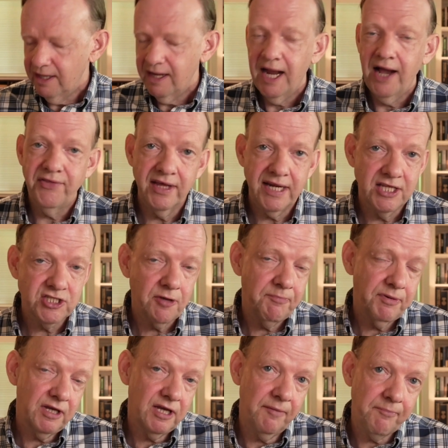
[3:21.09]
and that ends up
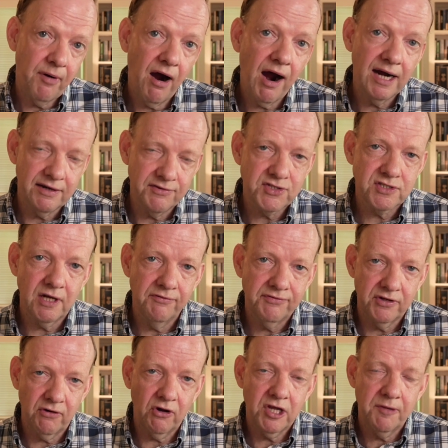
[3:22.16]
being a pile of stuff that
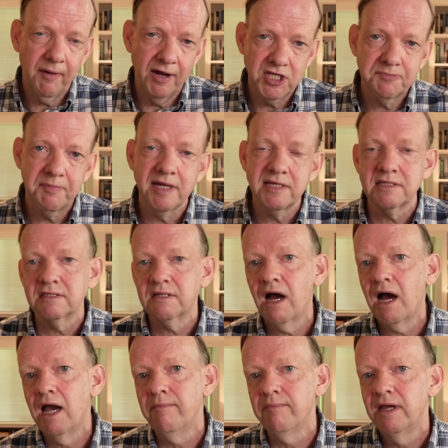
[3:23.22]
occupies space and
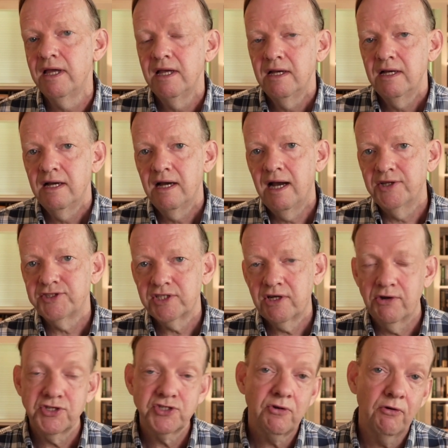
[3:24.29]
time to go
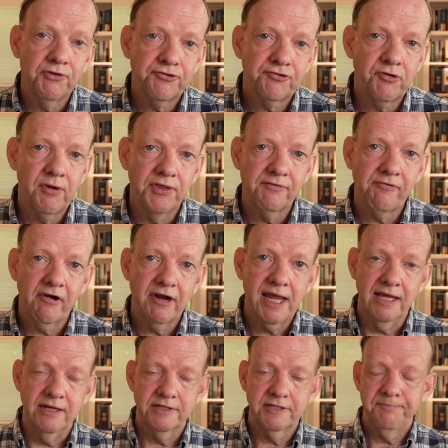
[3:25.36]
sort through at the very
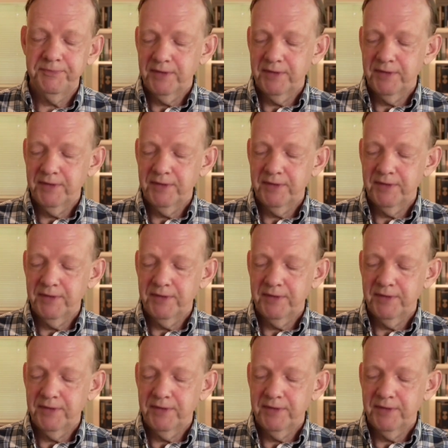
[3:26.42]
end.